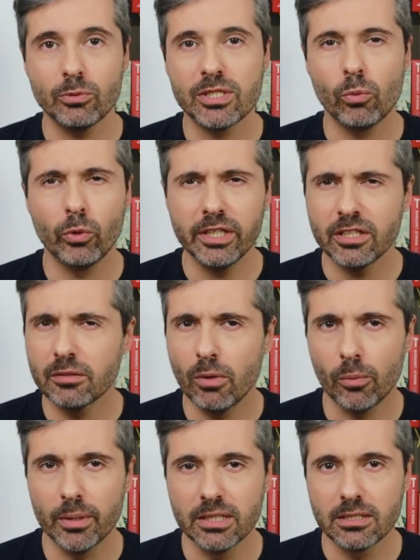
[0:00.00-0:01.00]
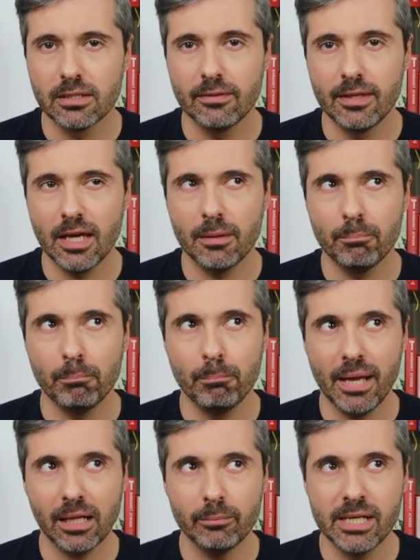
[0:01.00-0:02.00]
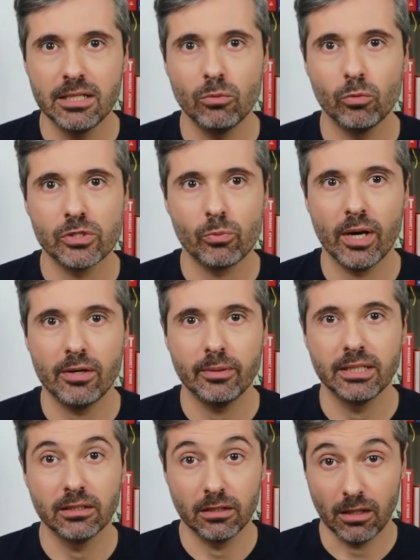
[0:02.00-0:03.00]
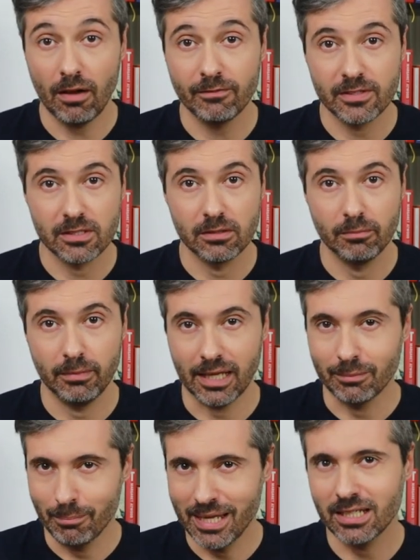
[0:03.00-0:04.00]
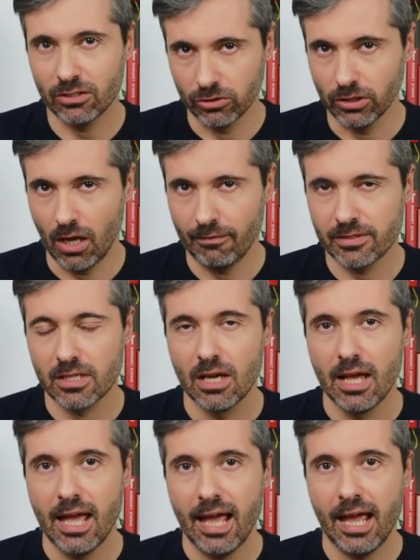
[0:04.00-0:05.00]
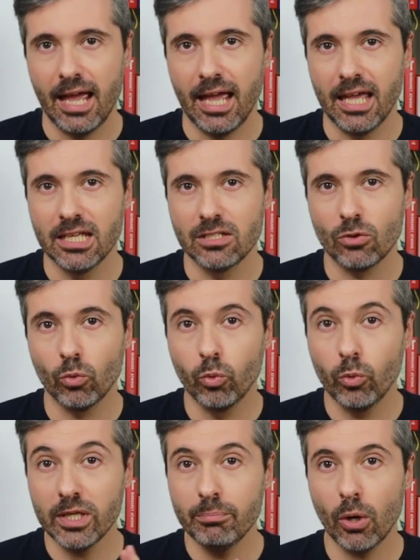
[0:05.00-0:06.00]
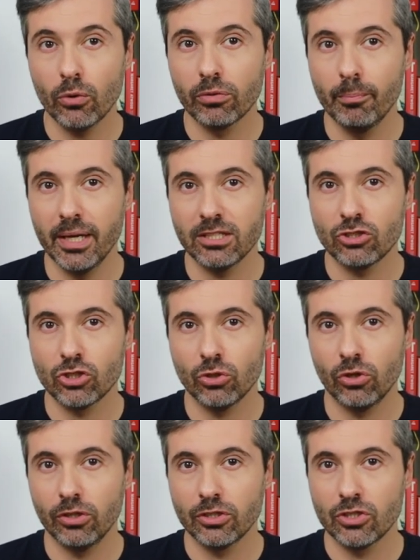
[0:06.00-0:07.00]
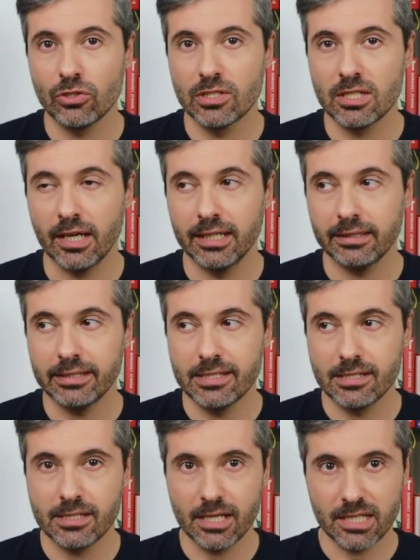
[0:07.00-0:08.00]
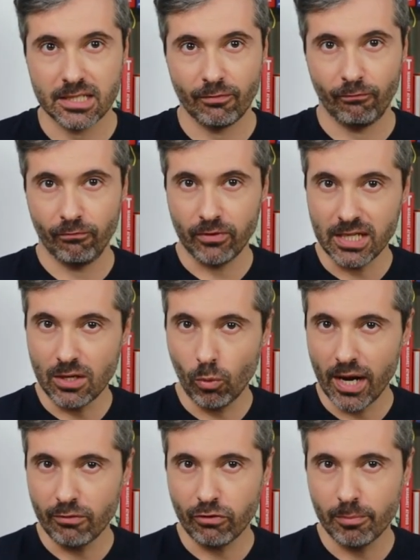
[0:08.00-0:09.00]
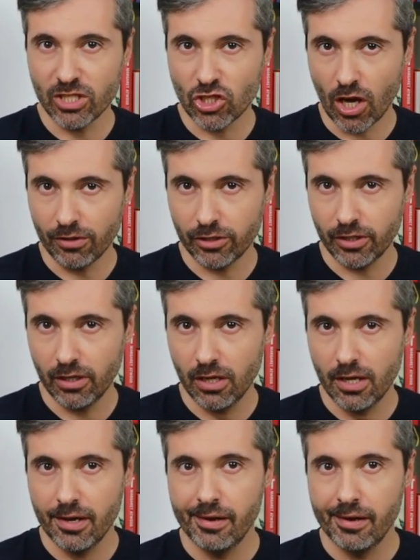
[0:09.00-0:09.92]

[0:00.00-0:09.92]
it was a weird moment. The mailman was wearing gloves, like medical gloves, and we both made sure to stand at least 6 feet away from each other.